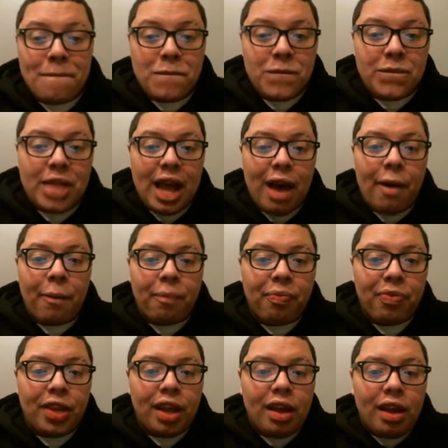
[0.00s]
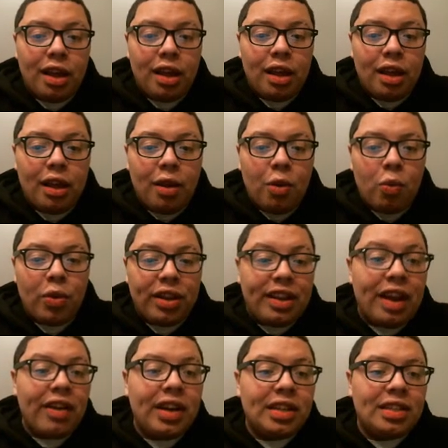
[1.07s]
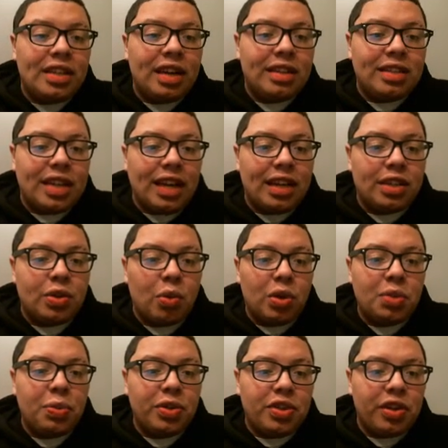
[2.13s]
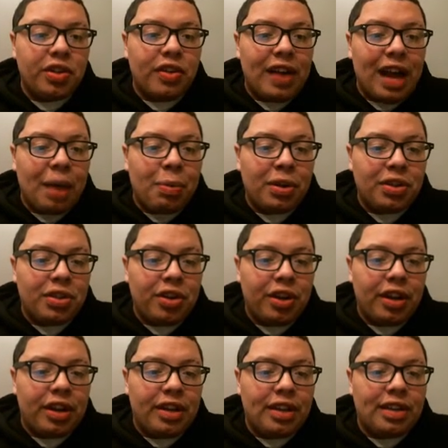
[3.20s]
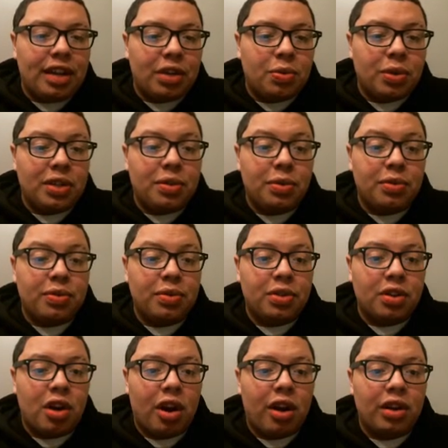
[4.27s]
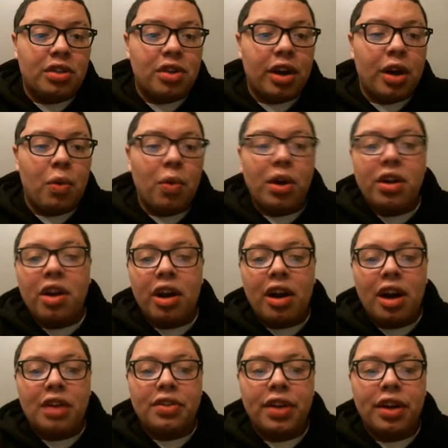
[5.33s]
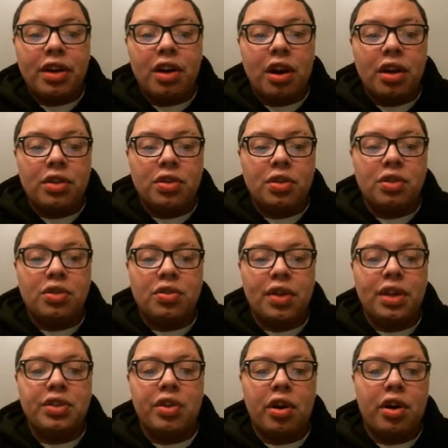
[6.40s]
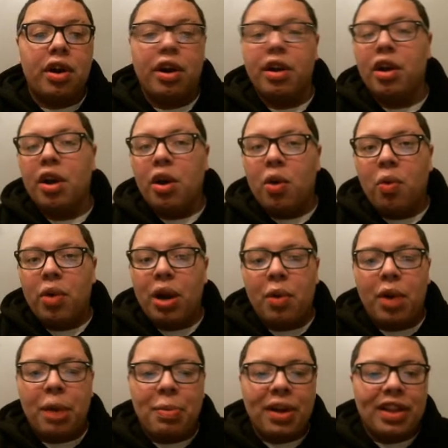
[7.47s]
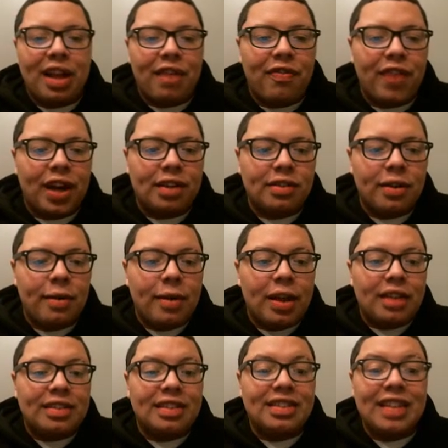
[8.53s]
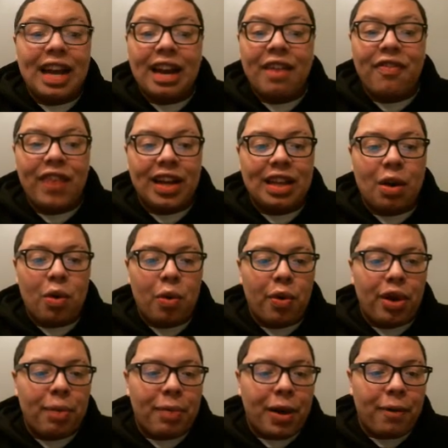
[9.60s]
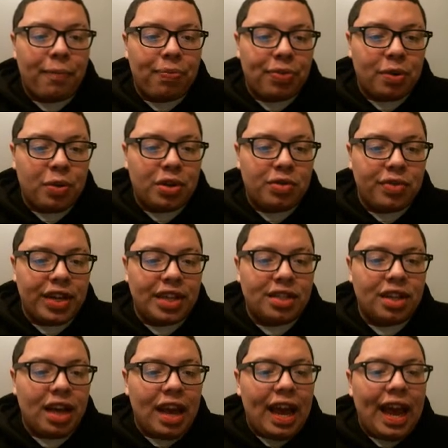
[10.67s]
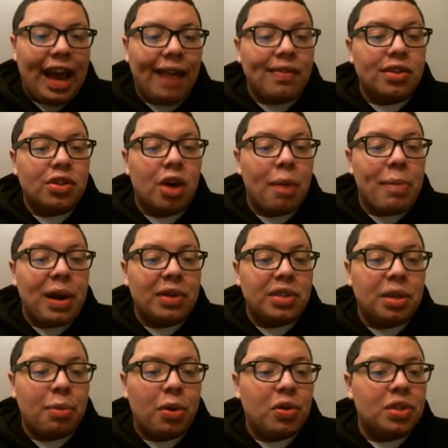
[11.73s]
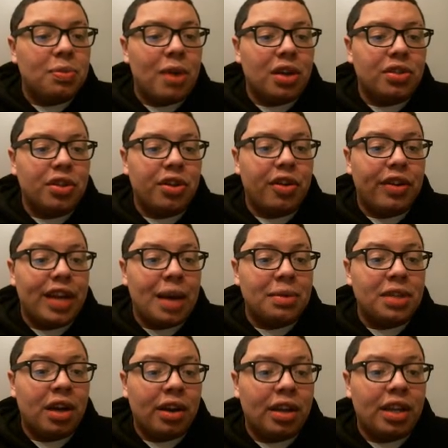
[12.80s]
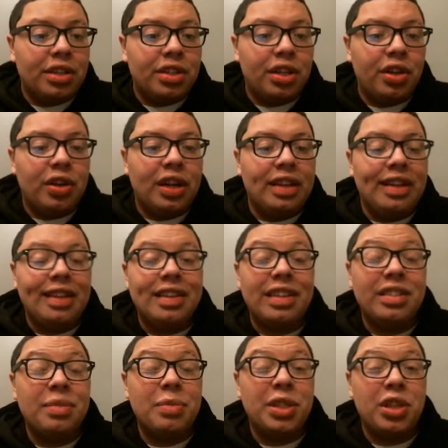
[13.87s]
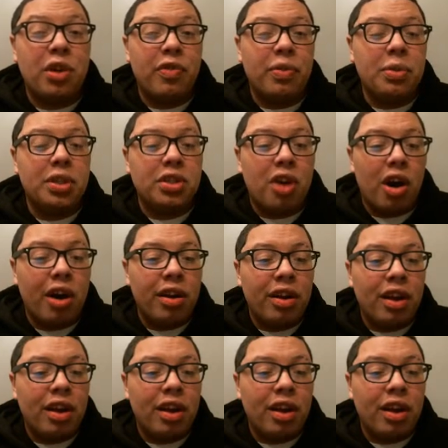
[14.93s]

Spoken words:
Now, what Darius does is once per turn during outplay's turn, you can detach one from this card, target one Dark Contrary card, control, destroy, and draw a card. We're not worried about that effect. It's the second effect that we're worried about, which reads: if this card battles an opponent's monster during damage calculation, you can detach the material from this card,